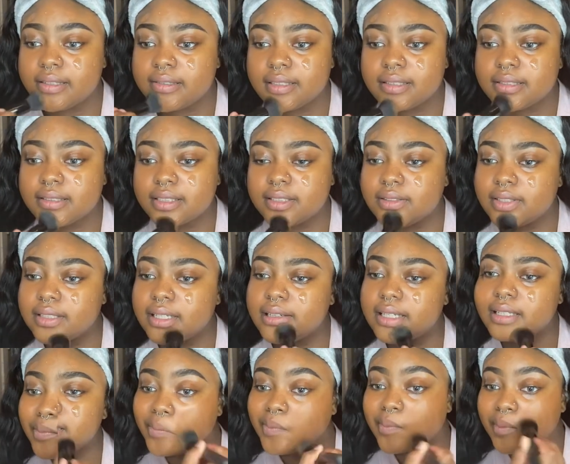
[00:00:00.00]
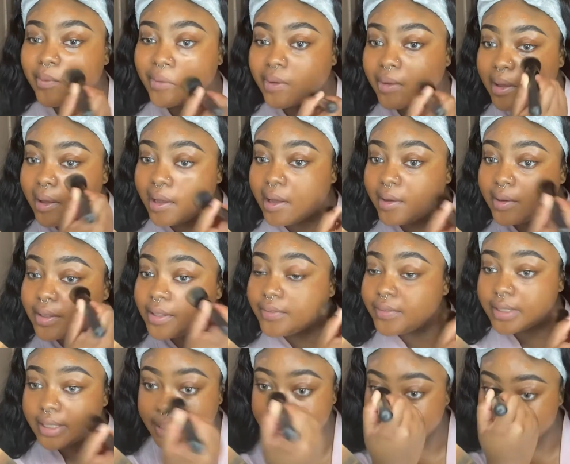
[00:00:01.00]
So nice. I don't
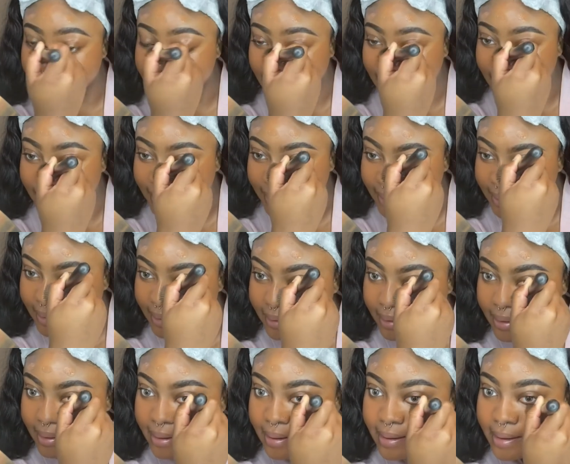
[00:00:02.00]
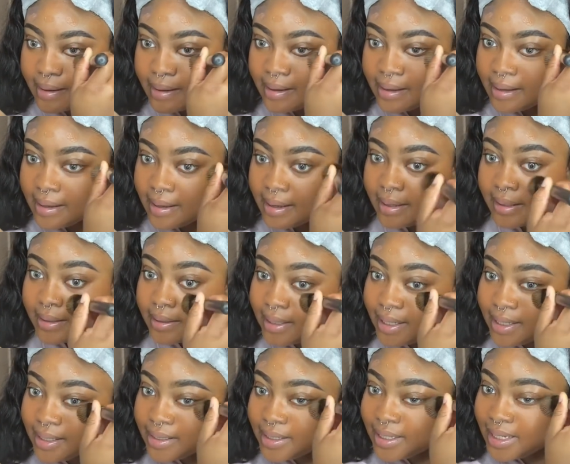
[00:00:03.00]
even know, like,
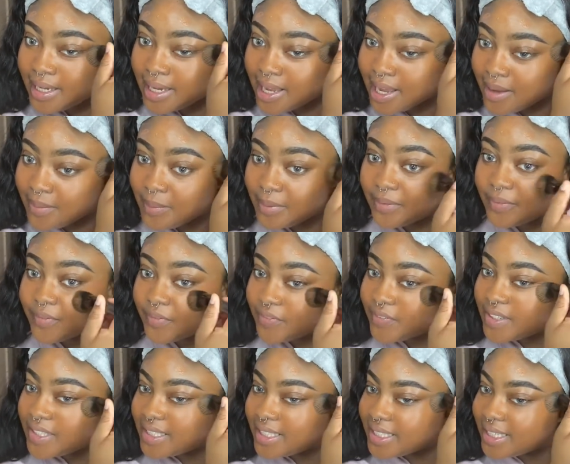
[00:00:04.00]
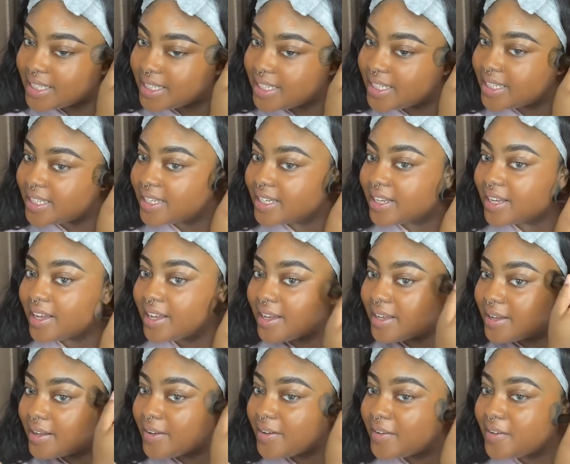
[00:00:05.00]
lately I've been feeling
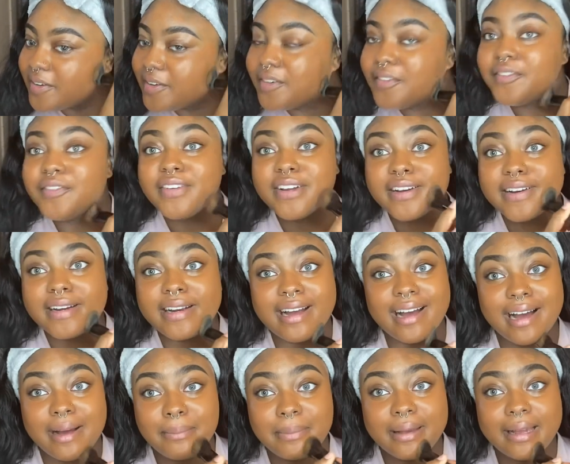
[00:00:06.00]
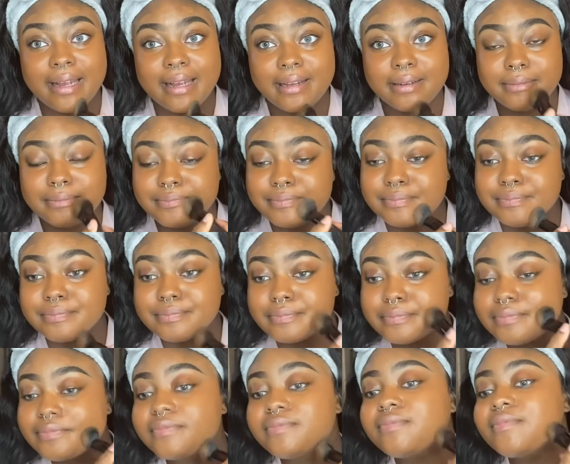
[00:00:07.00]
very happy.
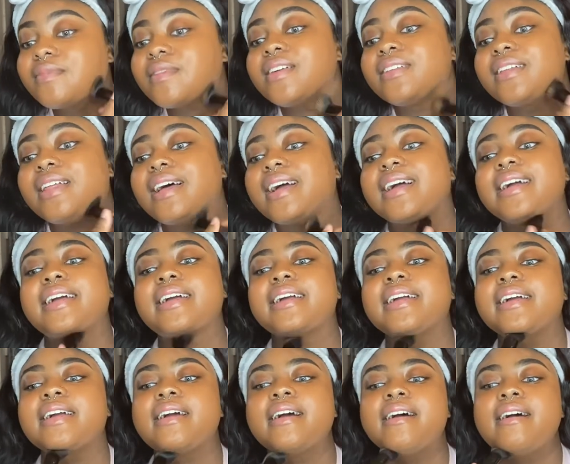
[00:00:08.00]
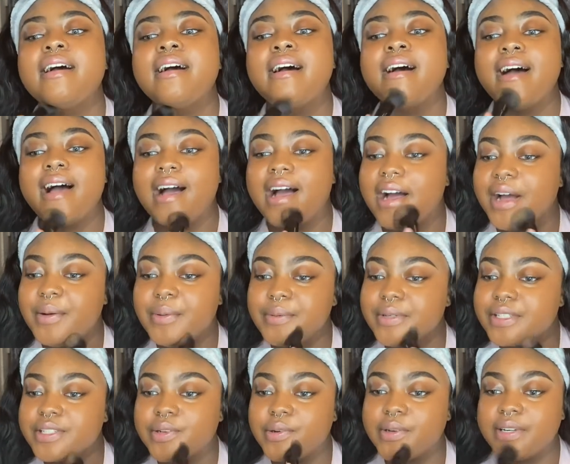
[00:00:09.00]
Like, I
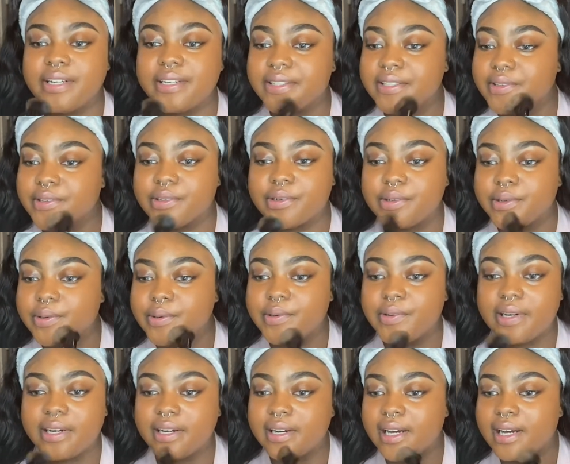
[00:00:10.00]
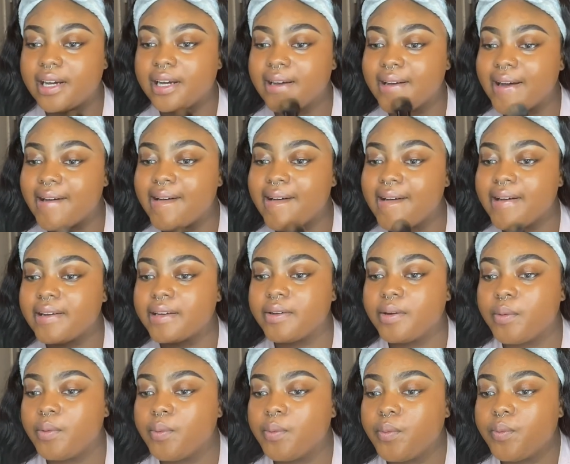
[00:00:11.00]
was going through,
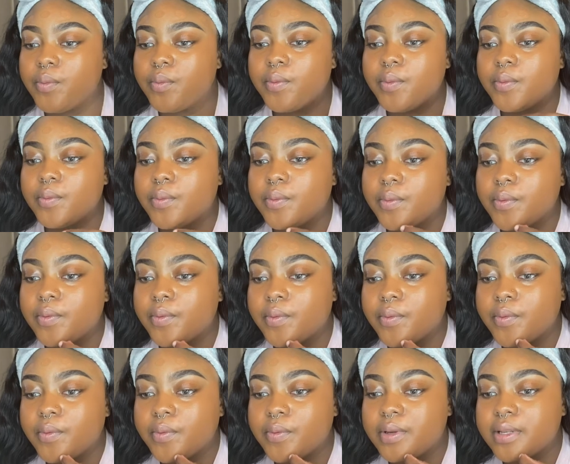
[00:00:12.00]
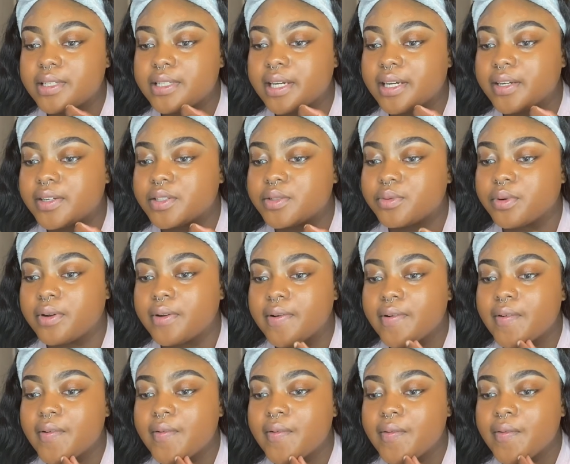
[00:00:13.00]
ooh, this hair is
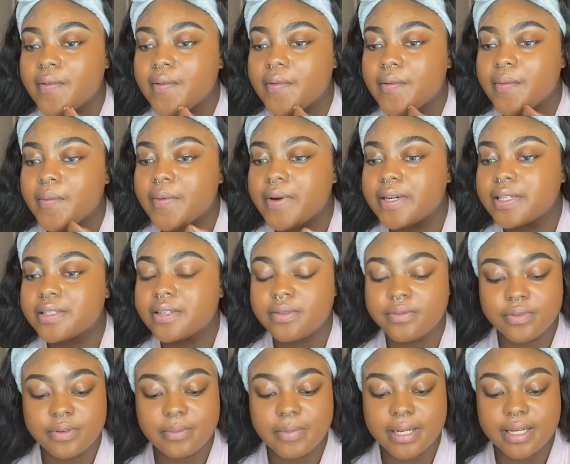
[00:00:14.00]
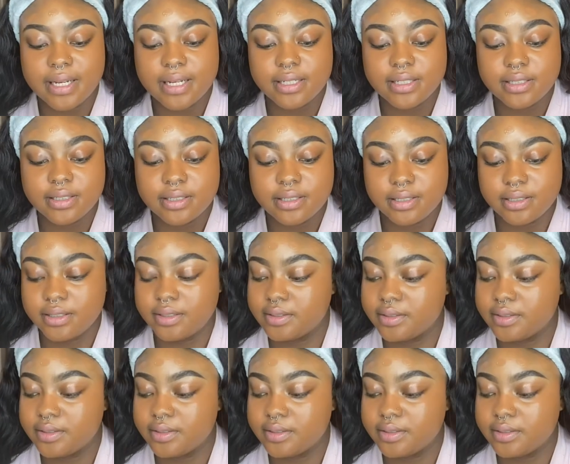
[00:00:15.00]
wrong. Where this come from my lashes?